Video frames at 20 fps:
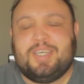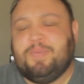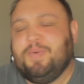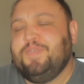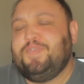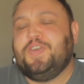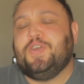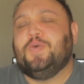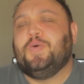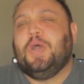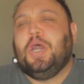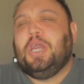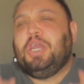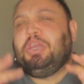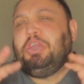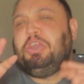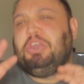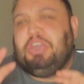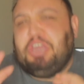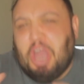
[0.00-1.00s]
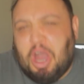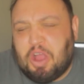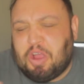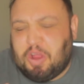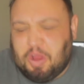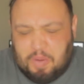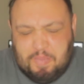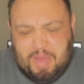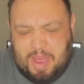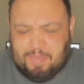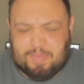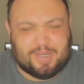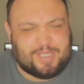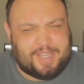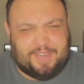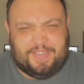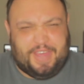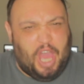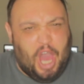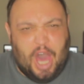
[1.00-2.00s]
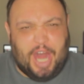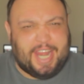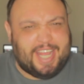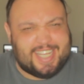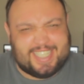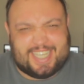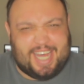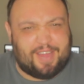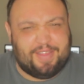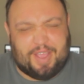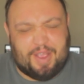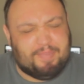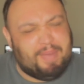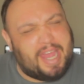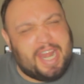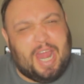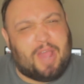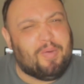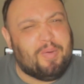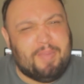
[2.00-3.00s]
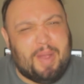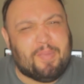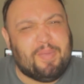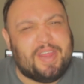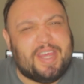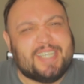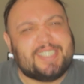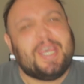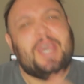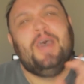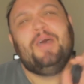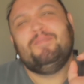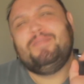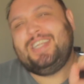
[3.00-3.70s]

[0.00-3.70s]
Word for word: Some of you younger members of the audience out there might not remember this,